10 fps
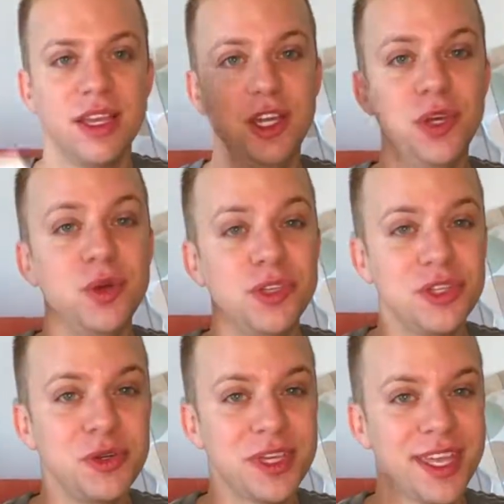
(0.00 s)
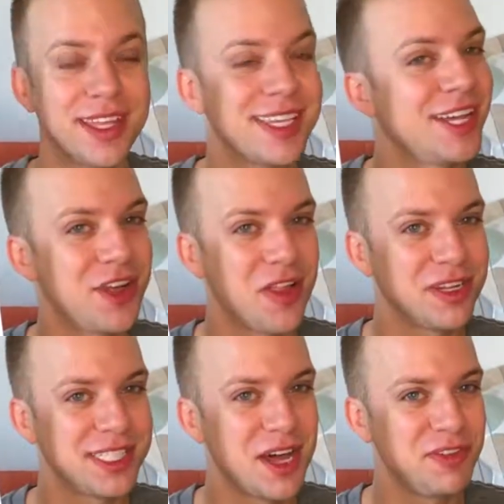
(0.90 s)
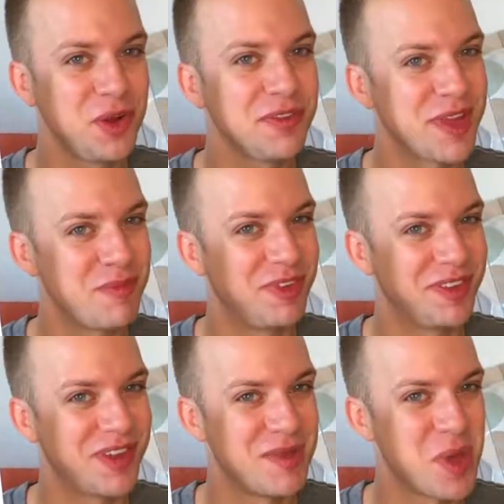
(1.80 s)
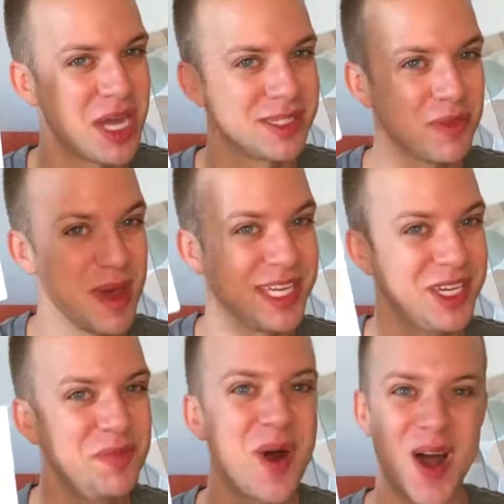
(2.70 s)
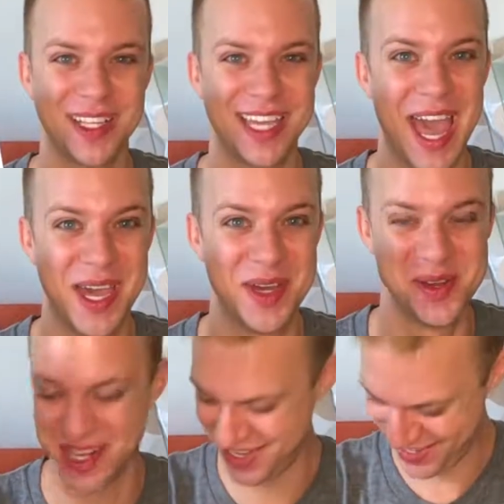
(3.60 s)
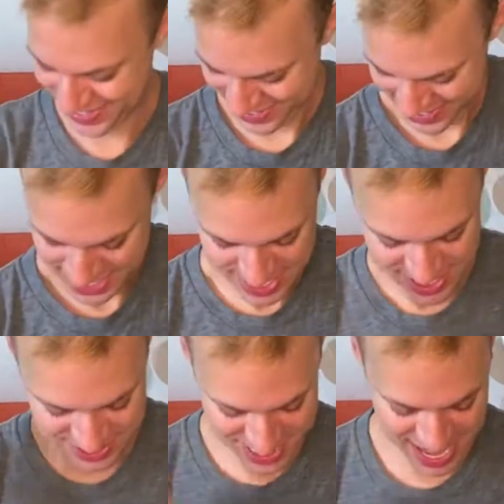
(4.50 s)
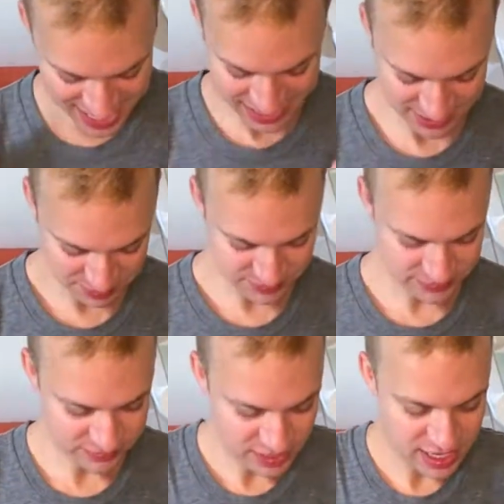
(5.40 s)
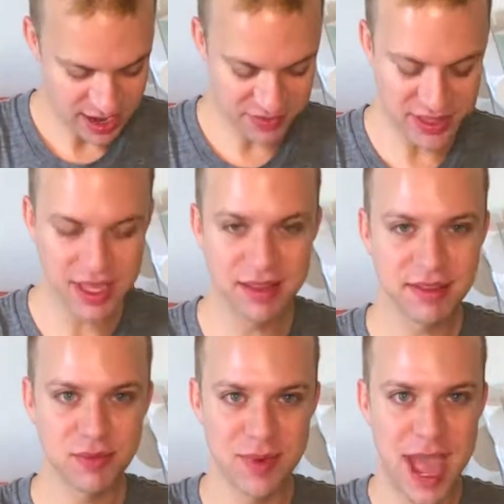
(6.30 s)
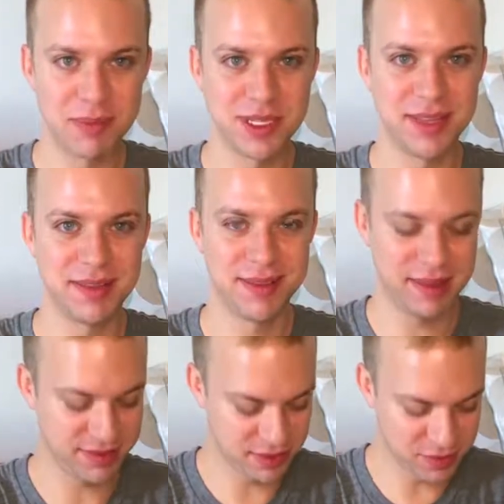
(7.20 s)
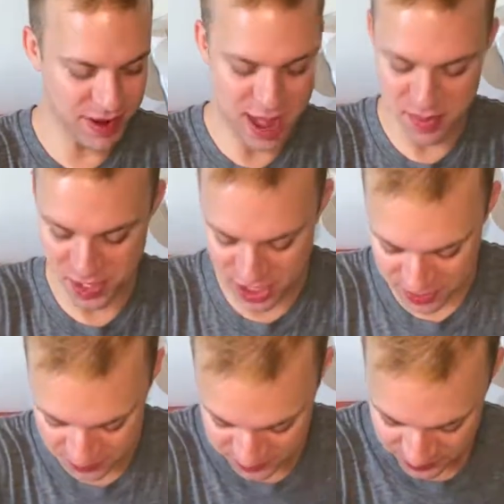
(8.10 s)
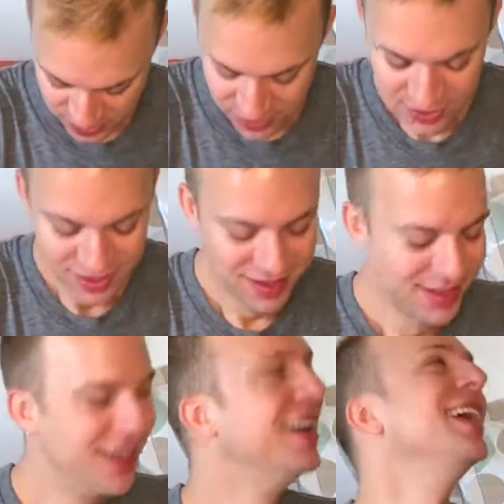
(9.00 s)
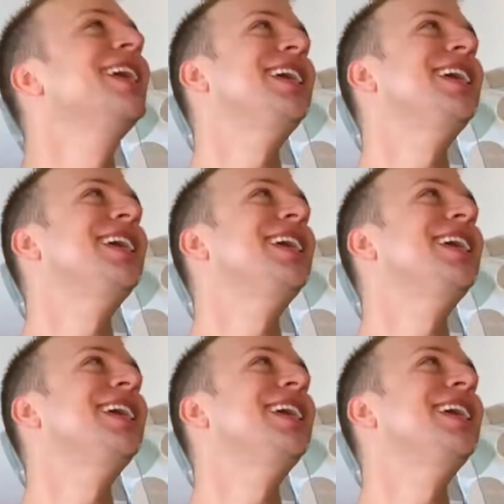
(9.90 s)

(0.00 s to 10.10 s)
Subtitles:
You too can get $10 off your Fab Fit Fun box with my coupon code. Okay, everything is wrapped in this nice little wrapper. I